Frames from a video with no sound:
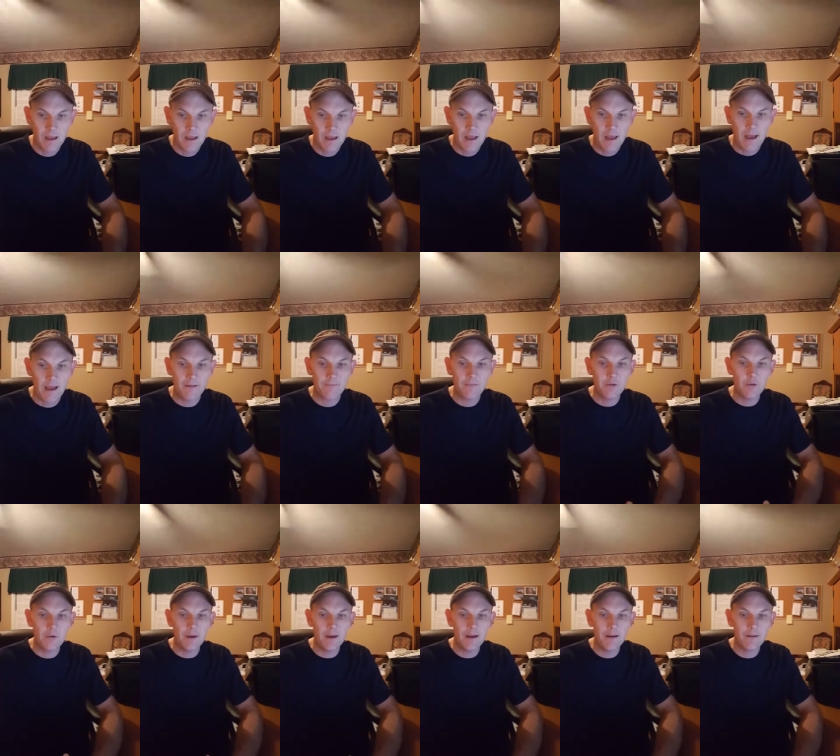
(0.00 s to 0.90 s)
Have you
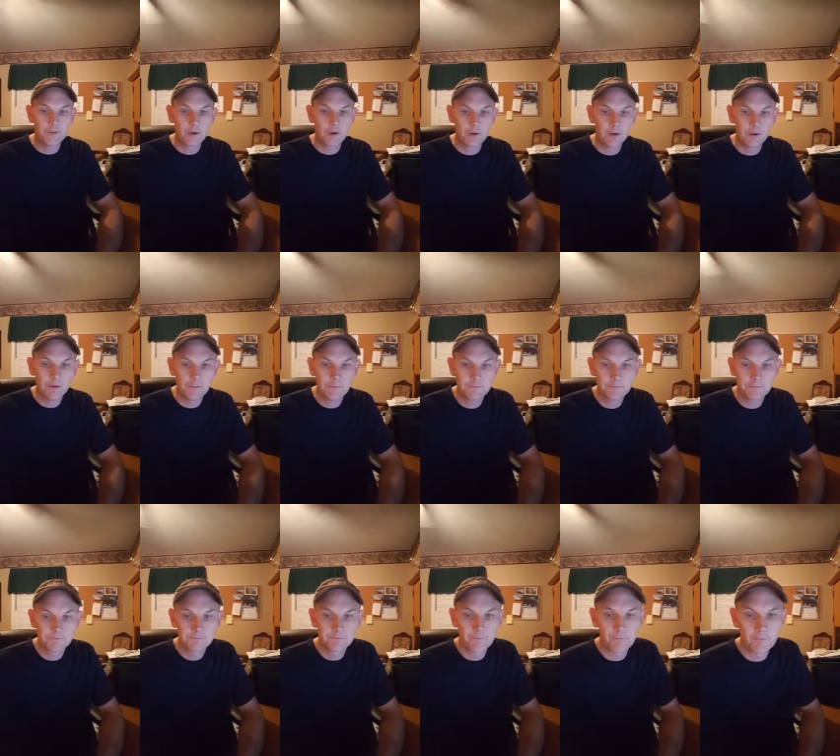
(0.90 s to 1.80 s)
ever
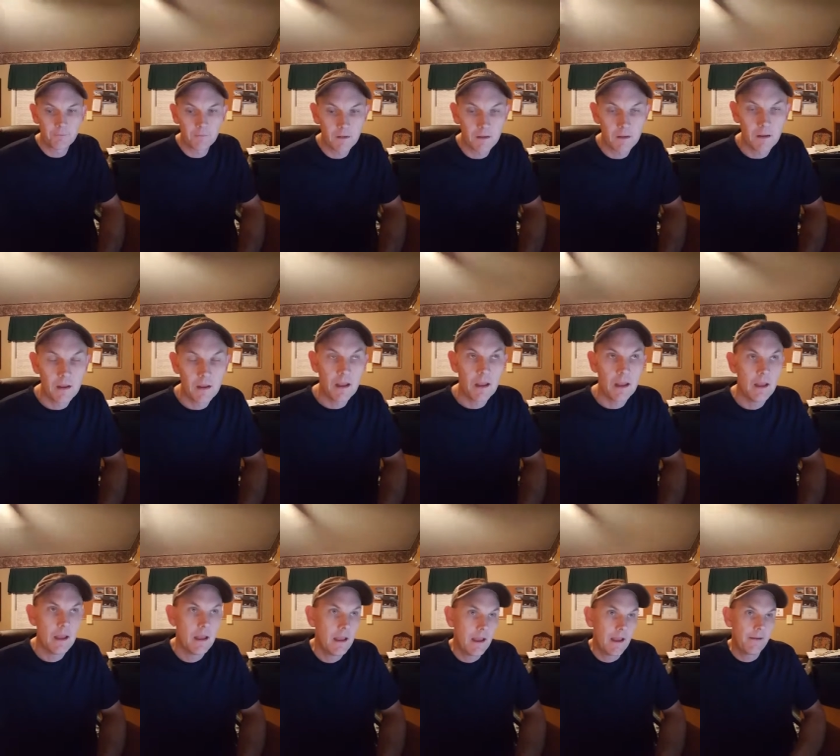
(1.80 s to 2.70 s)

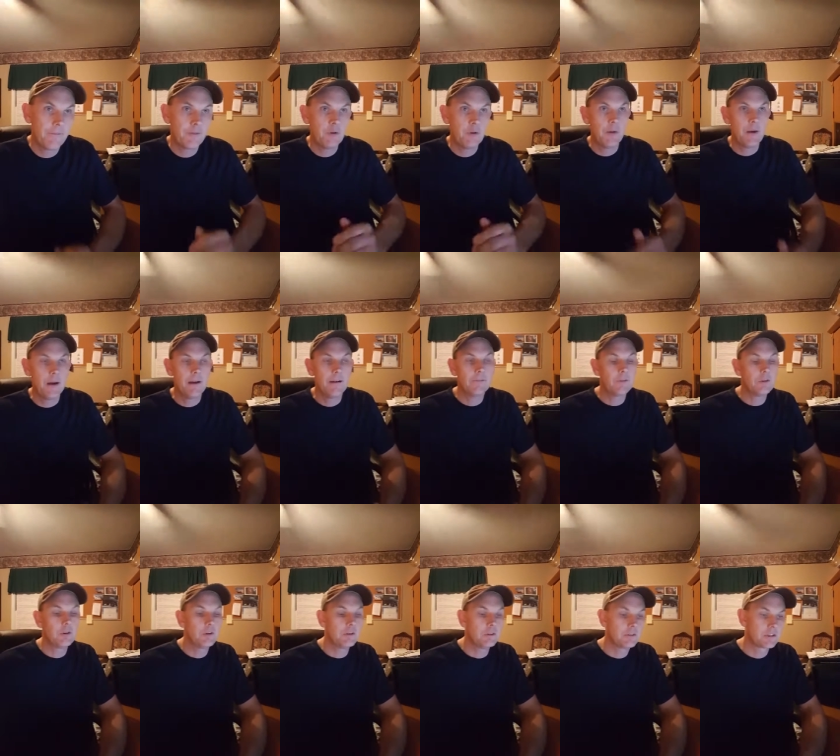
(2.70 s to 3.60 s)
have you
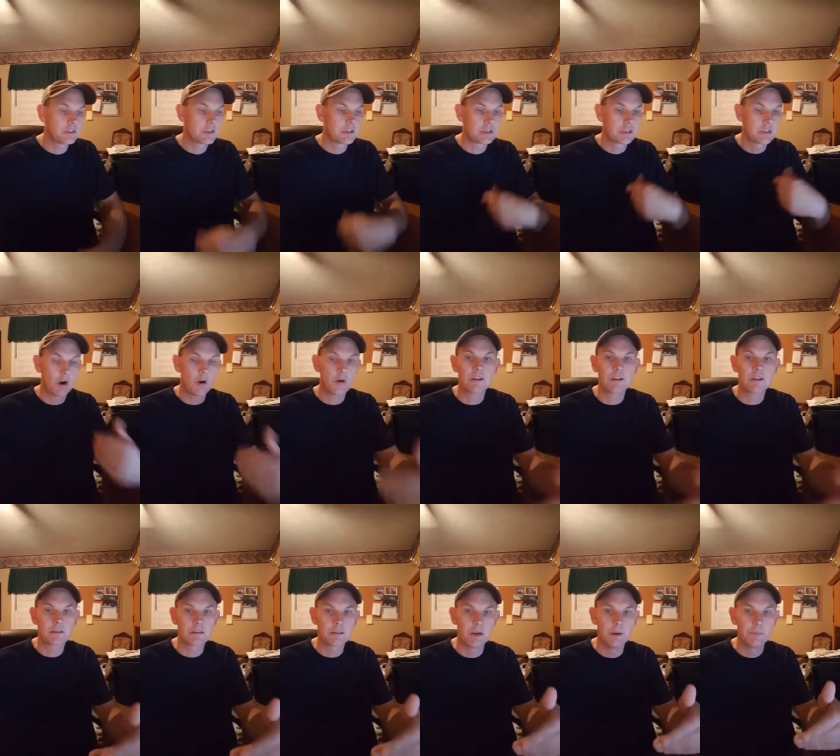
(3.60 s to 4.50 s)
ever started
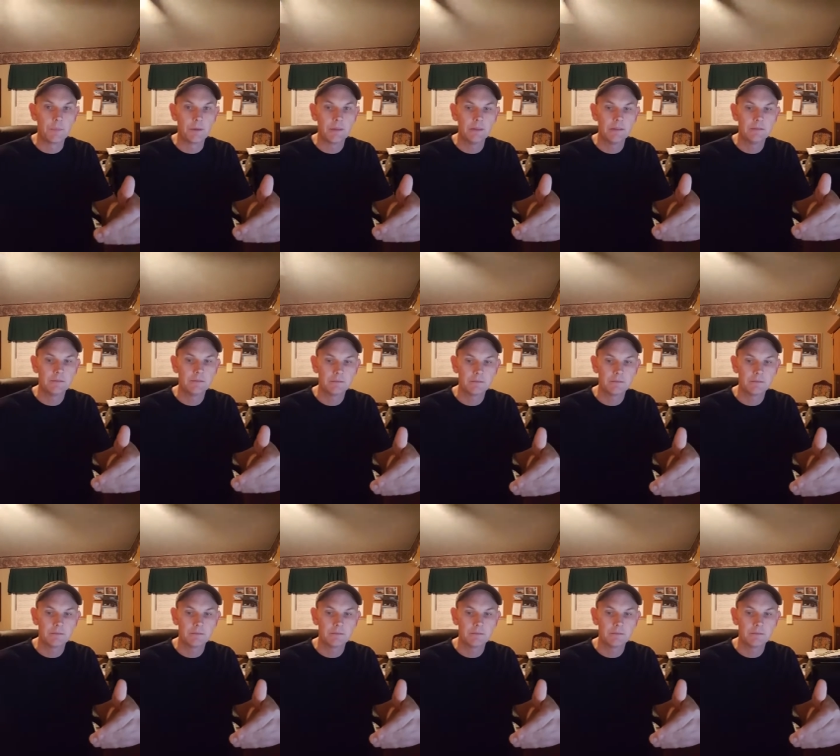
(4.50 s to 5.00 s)
something